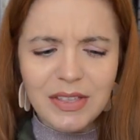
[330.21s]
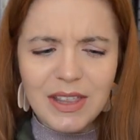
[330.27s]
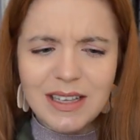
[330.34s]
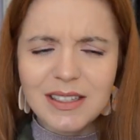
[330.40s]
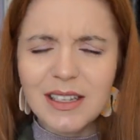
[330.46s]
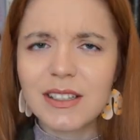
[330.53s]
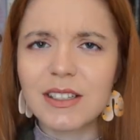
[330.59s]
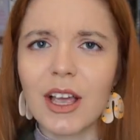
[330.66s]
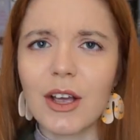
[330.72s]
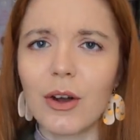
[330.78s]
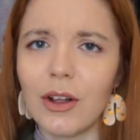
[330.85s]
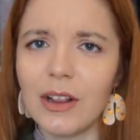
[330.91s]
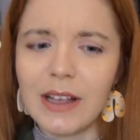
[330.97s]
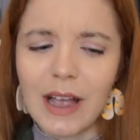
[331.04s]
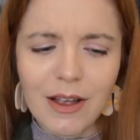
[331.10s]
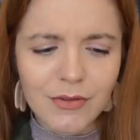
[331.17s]
This is a
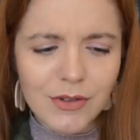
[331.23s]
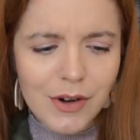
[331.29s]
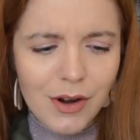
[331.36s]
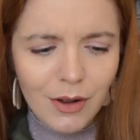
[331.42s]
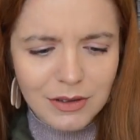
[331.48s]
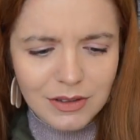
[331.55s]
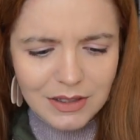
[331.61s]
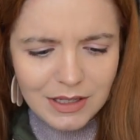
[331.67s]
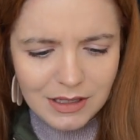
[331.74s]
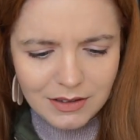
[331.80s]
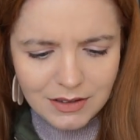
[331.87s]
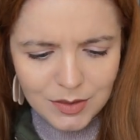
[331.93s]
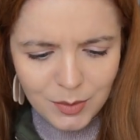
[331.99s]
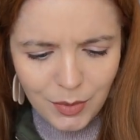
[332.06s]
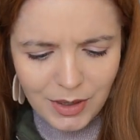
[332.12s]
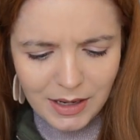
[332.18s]
colour I've not seen
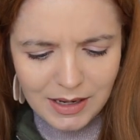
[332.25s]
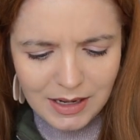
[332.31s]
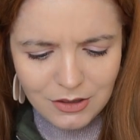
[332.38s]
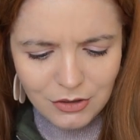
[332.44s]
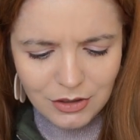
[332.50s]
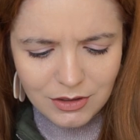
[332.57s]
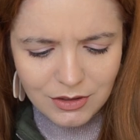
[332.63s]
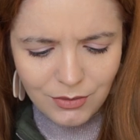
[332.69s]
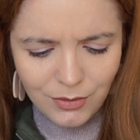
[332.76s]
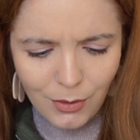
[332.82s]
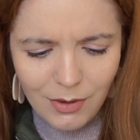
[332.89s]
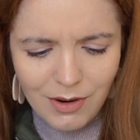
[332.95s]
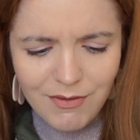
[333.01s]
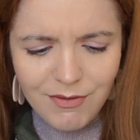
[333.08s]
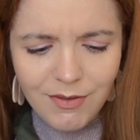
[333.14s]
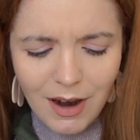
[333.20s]
in sprayed edges
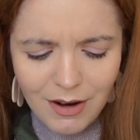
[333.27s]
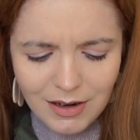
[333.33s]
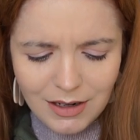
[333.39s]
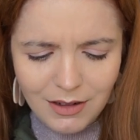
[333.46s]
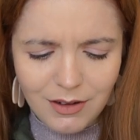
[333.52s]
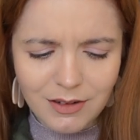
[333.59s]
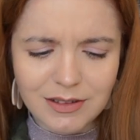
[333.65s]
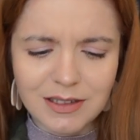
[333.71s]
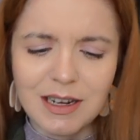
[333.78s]
for a very long